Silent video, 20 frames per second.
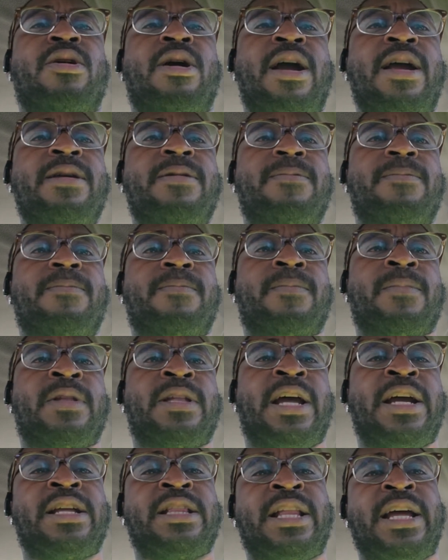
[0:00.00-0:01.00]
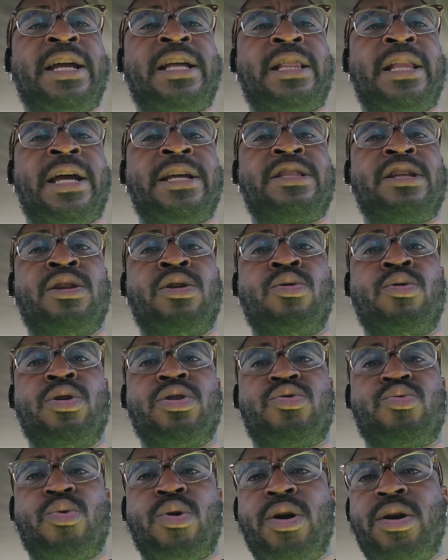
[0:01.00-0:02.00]
right, like like like the
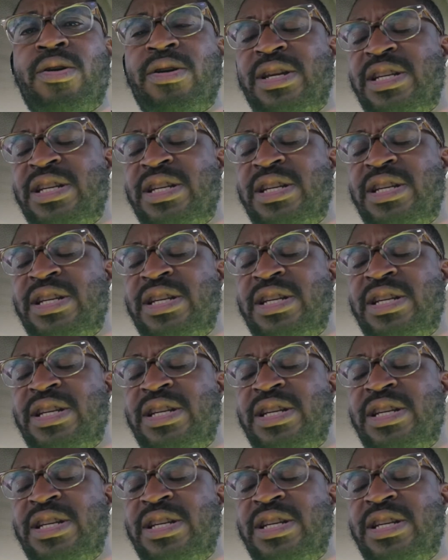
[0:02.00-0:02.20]
Lord's word,